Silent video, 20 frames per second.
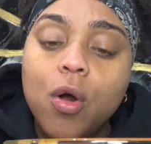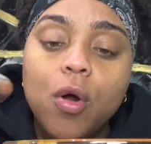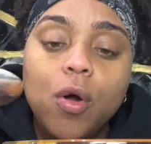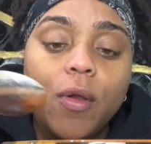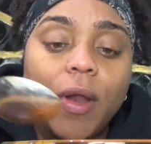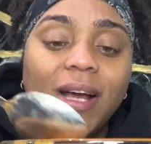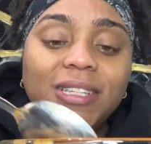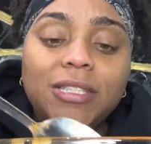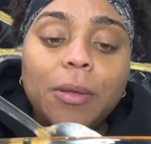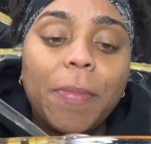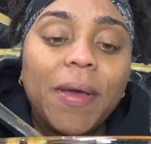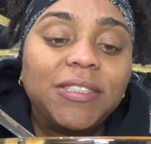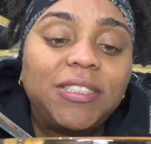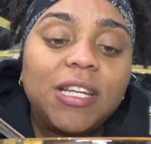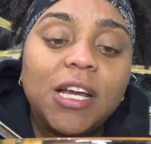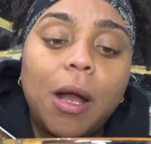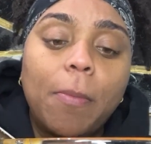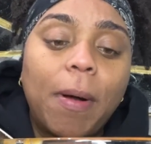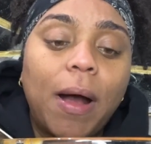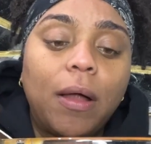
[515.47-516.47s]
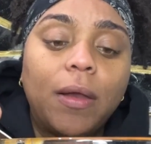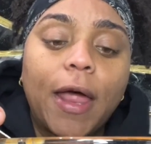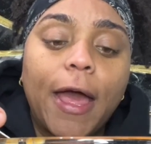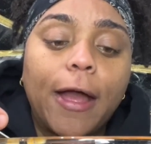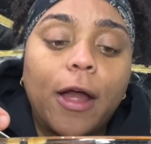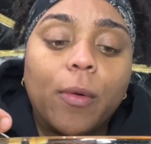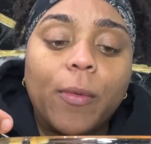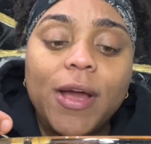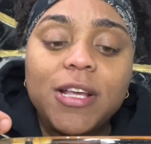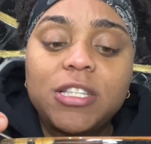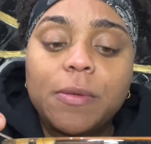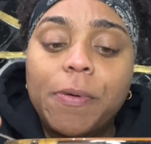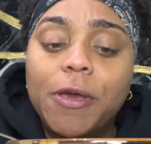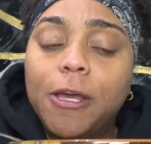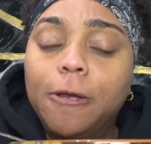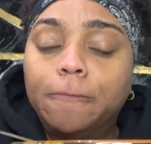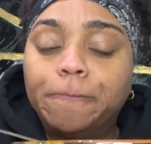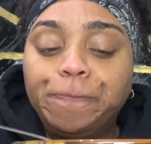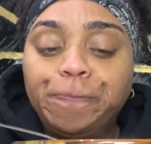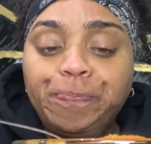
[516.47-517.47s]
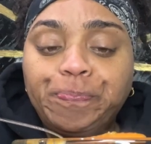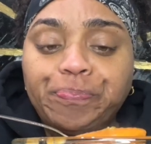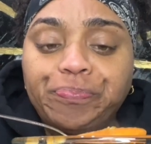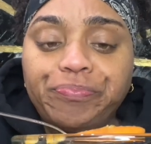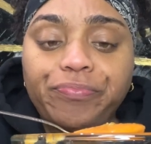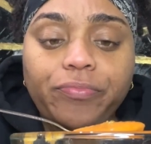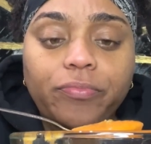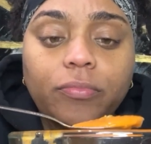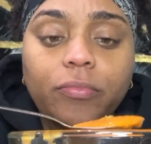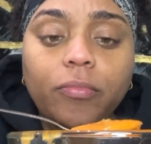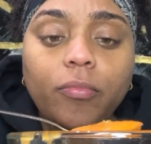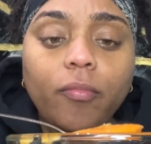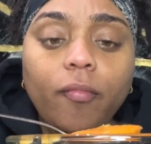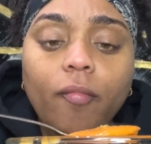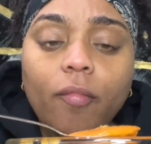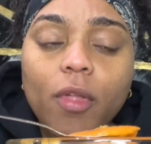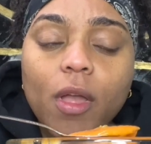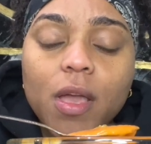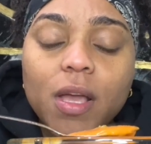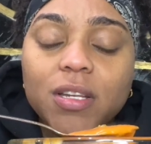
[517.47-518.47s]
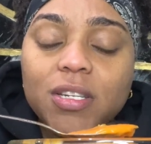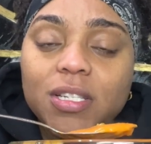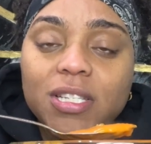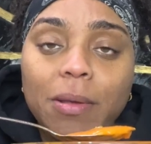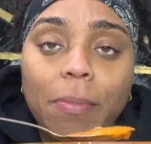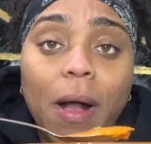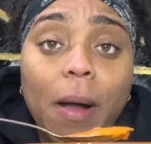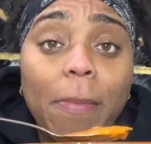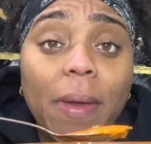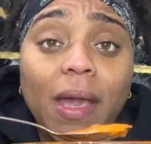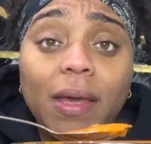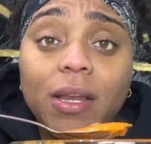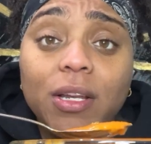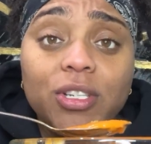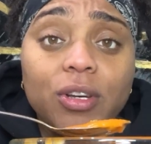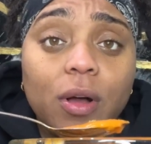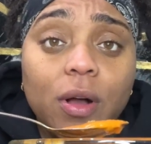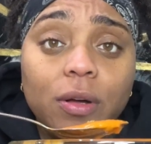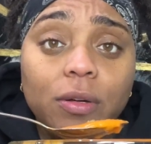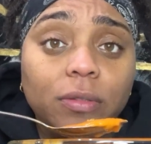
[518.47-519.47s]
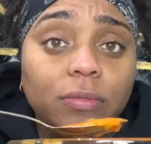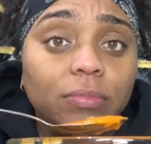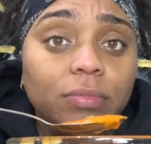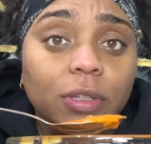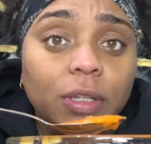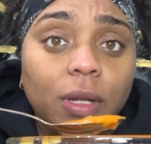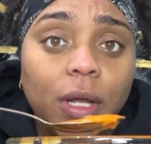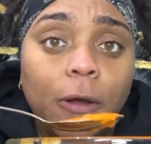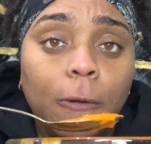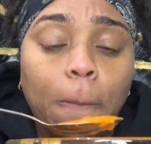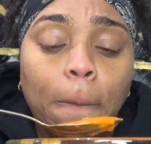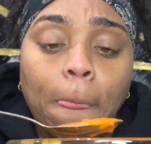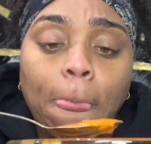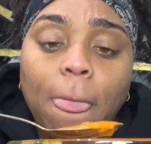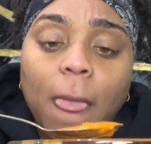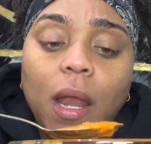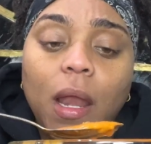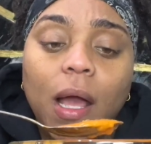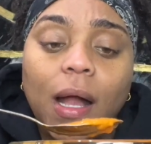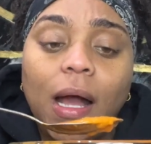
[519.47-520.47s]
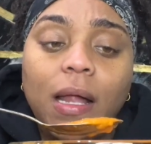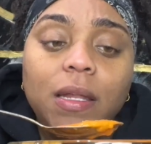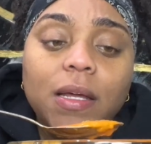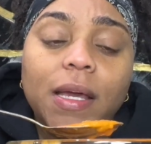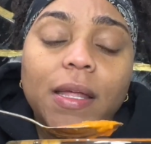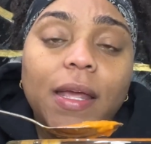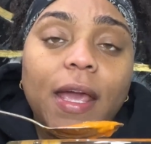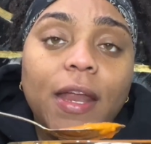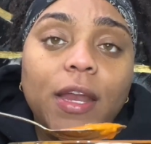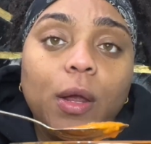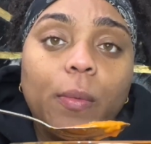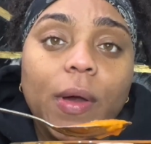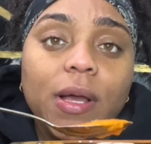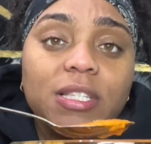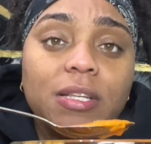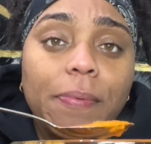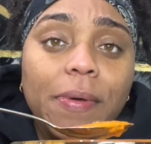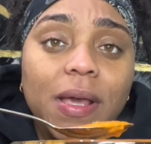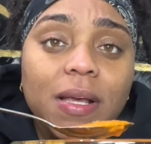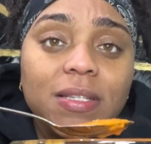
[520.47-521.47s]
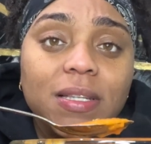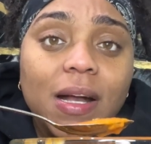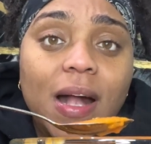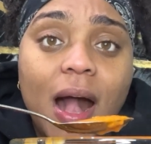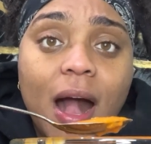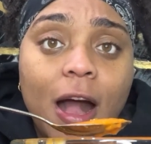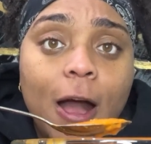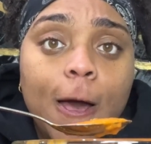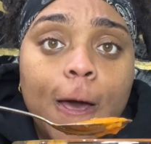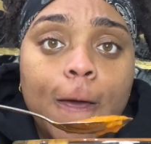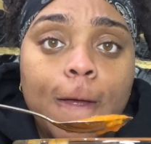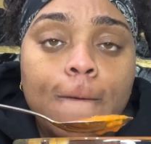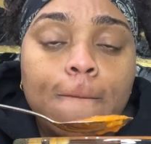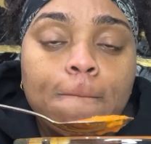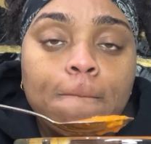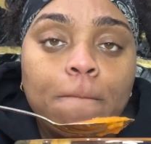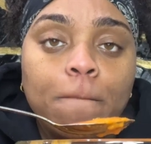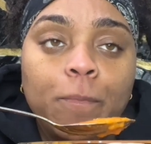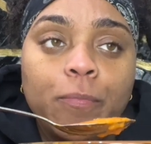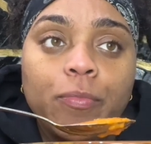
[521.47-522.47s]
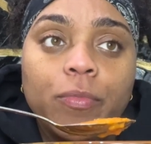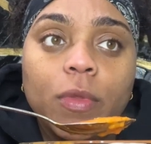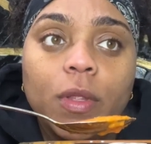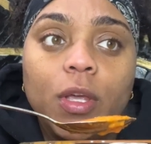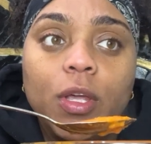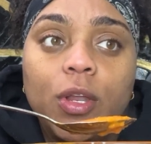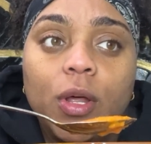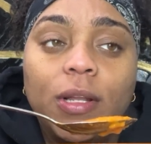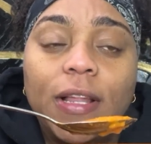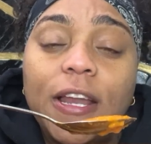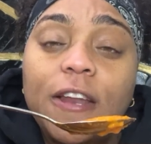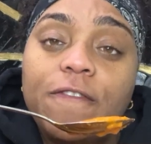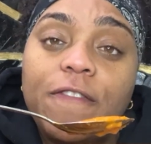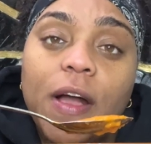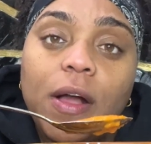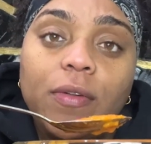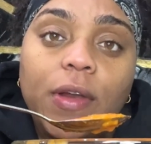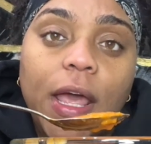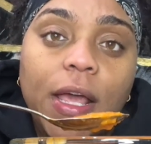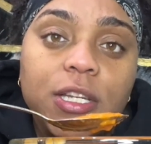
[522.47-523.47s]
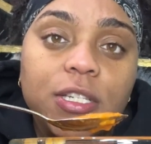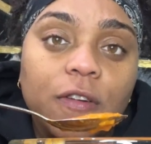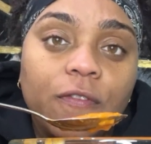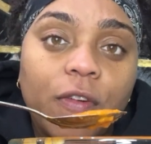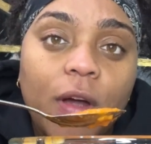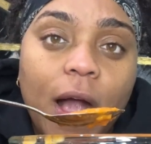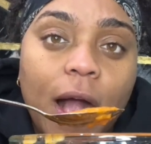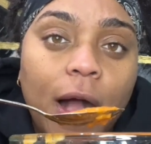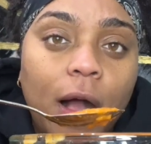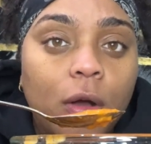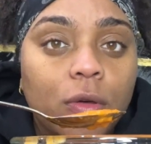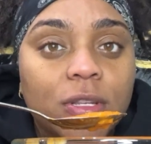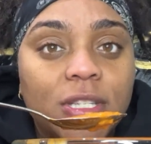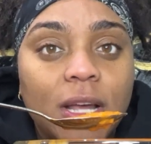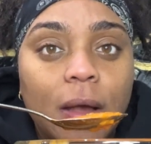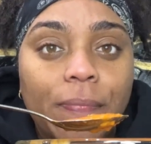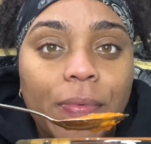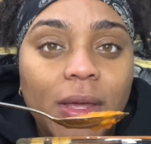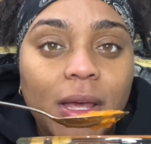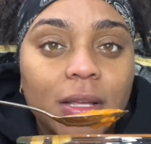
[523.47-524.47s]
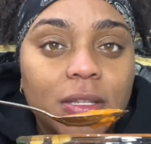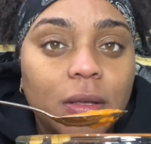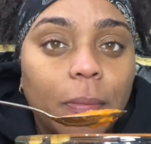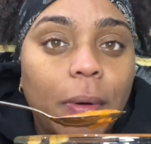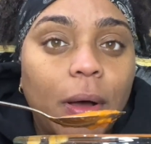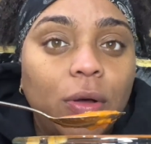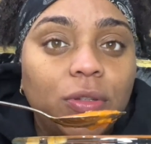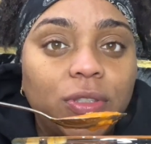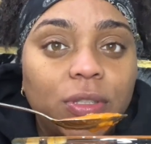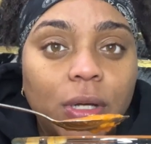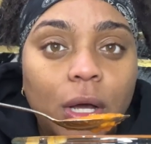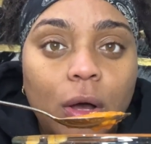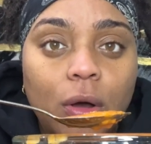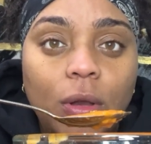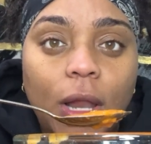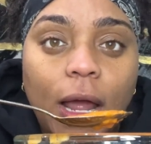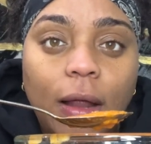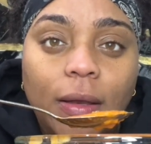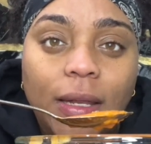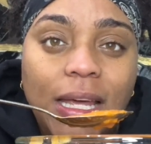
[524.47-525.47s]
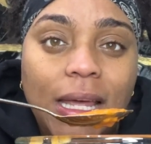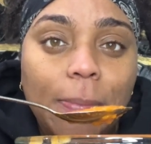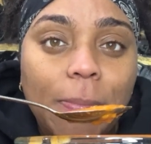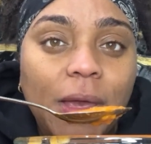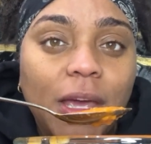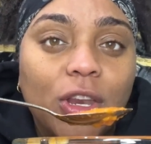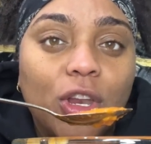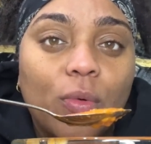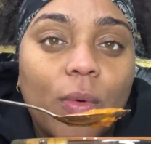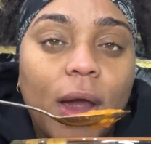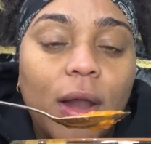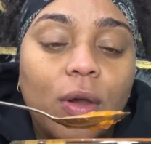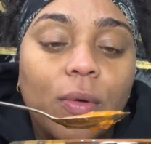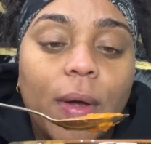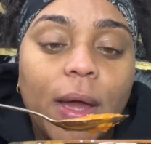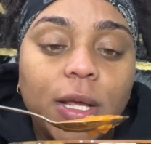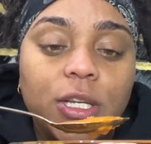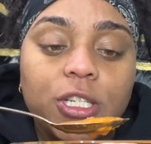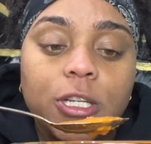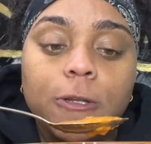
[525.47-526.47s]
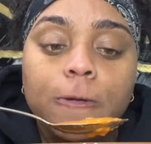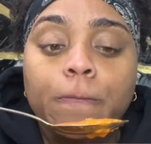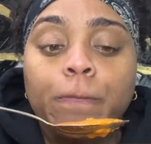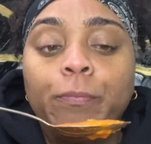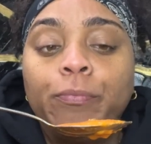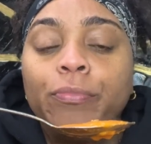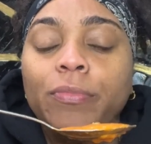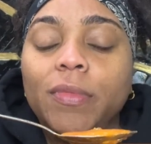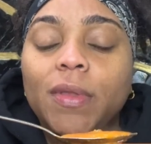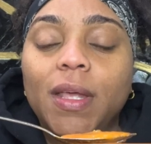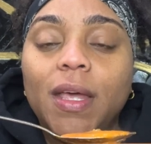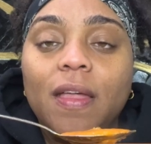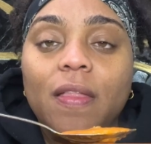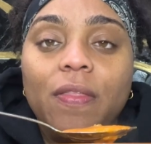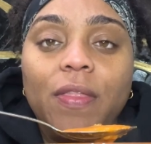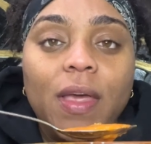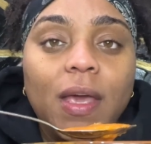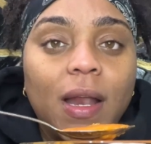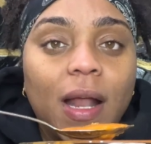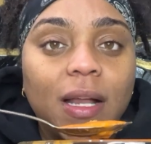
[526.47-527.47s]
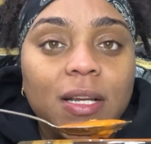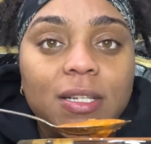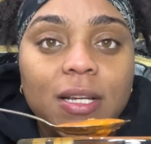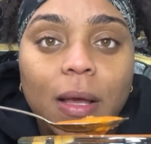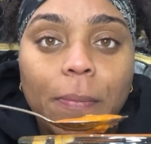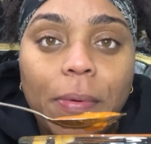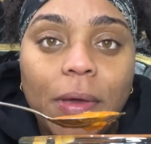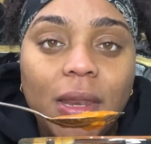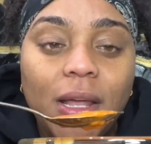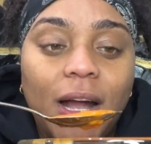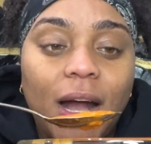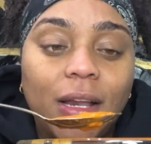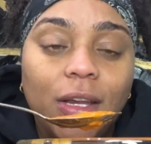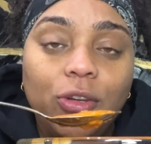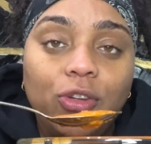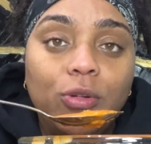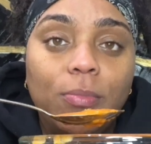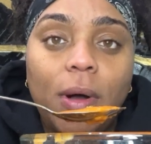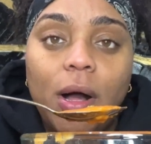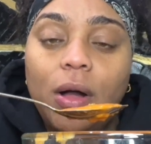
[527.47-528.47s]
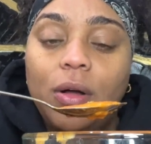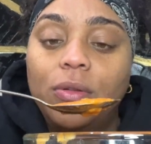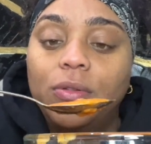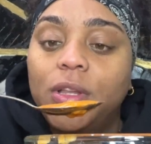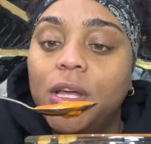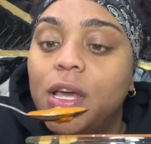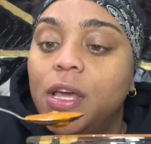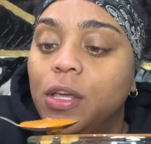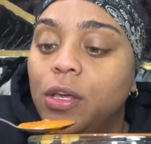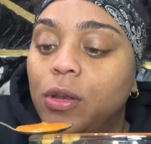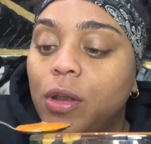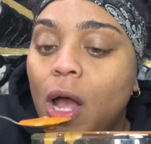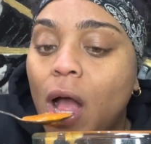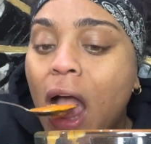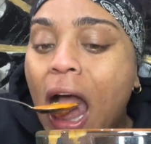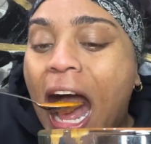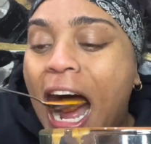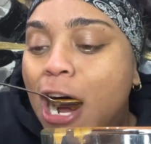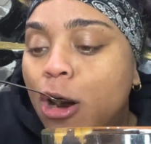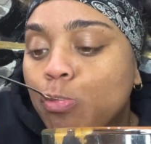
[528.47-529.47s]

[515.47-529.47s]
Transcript: That's the best thing about like a recipe. It's just about making it your own, you know? Like I look at any recipe as a guide, you know, lay the foundation for how something is supposed to go, like lead me in the right direction. And then I jump in and kind of do my own thing, you know?